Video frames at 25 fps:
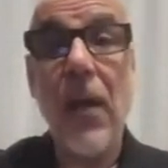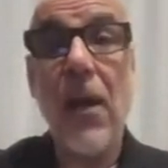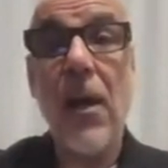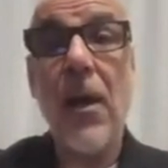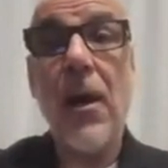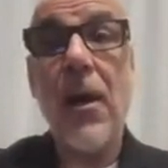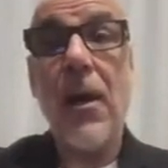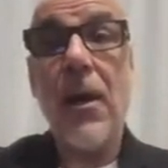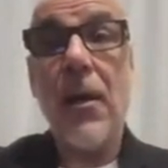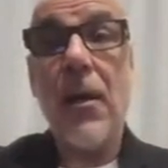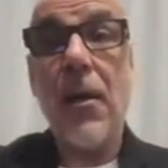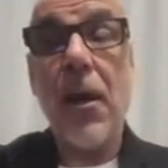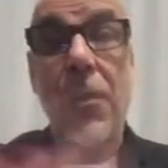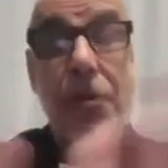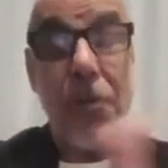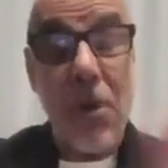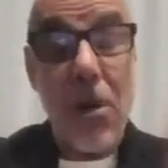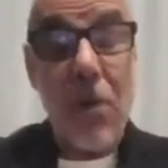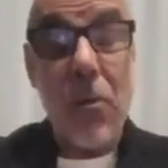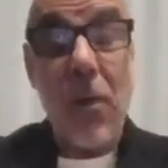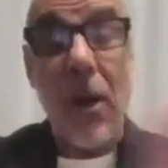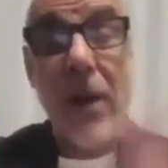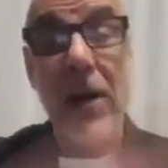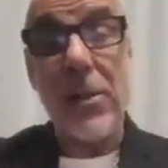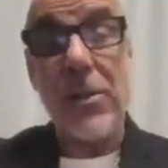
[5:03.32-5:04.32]
Mm. The
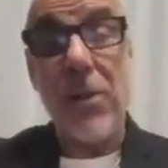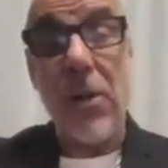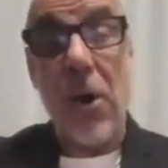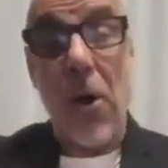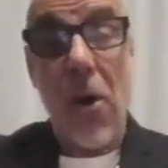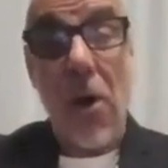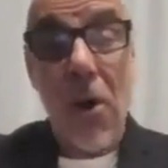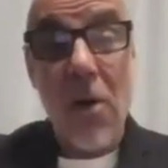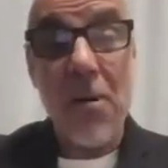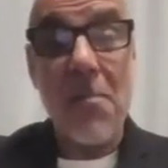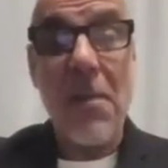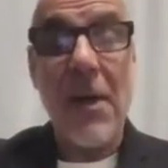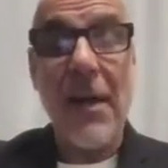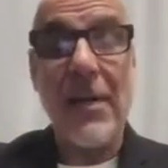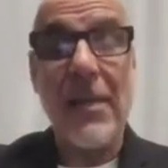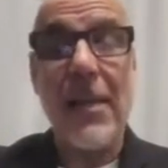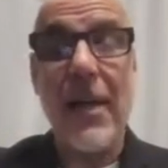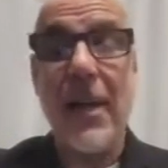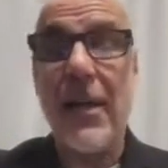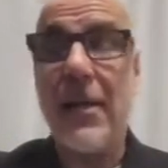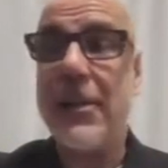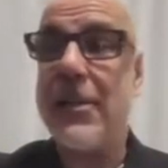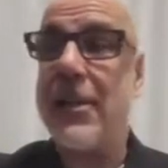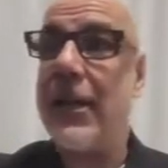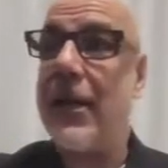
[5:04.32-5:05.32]
third one is the herd
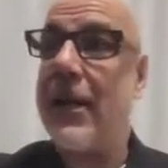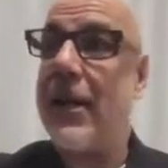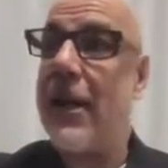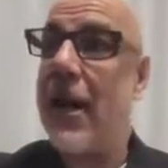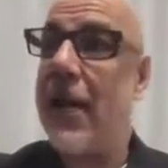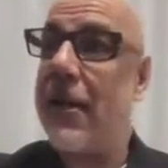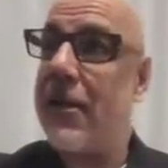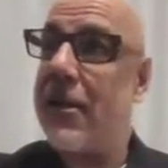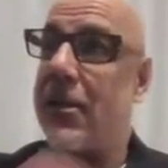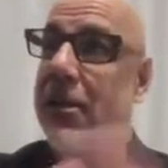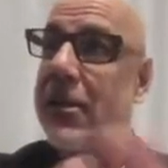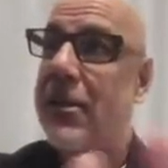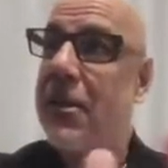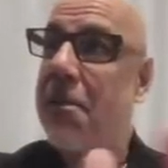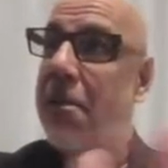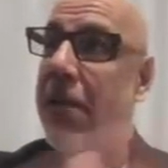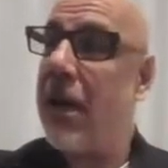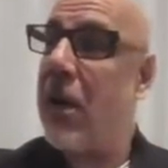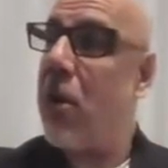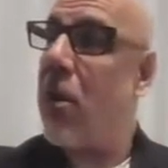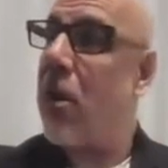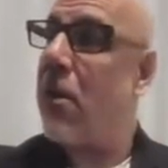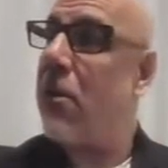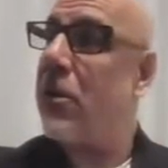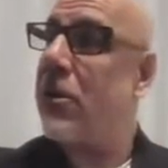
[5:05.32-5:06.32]
mentality. Now, this is the
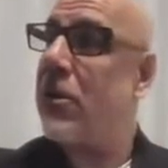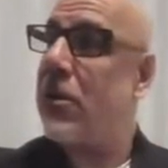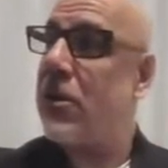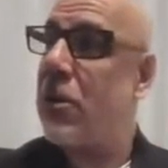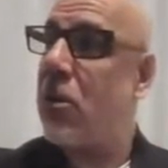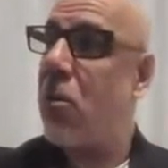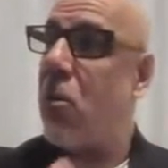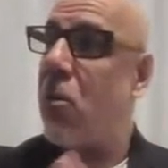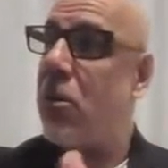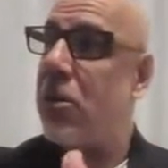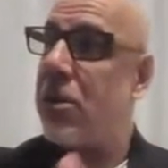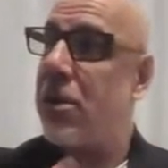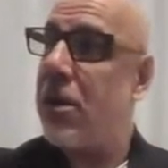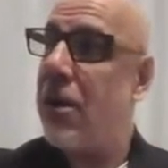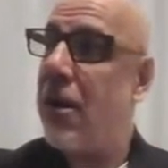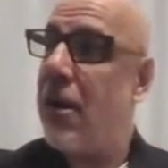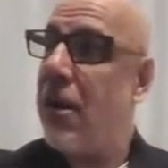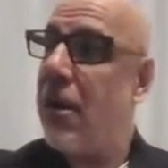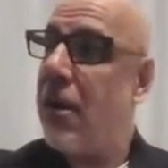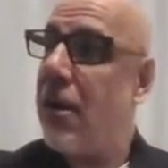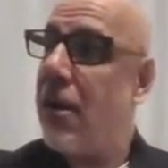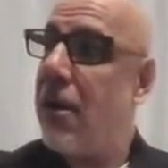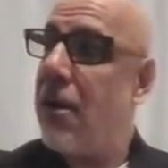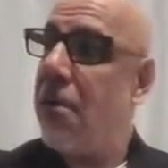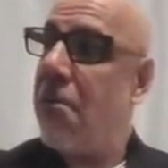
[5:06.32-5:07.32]
big one which has caused
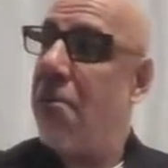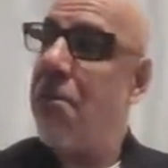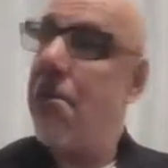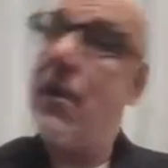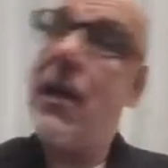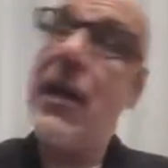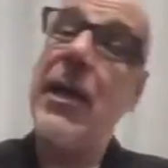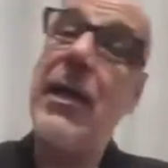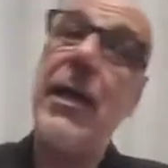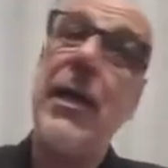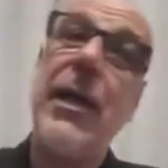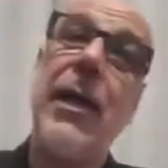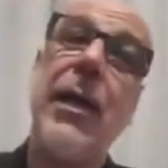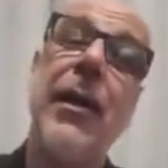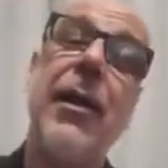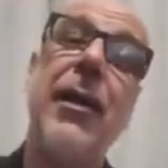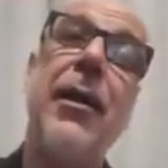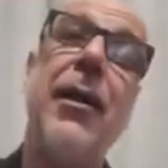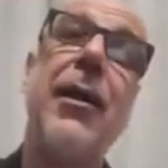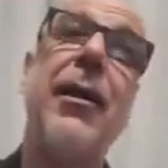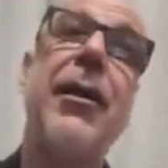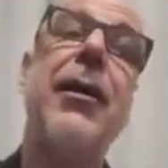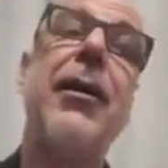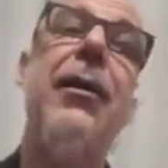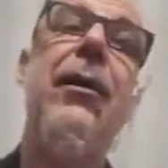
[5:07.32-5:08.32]

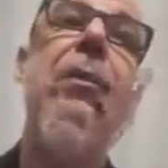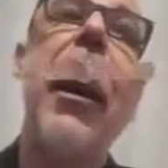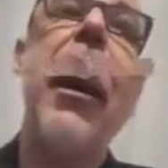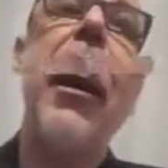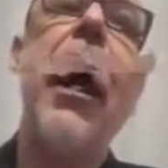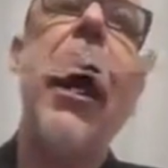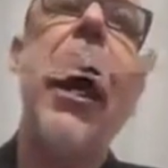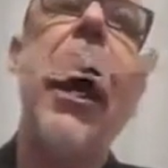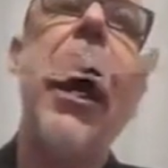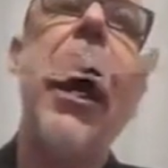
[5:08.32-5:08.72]
many uh,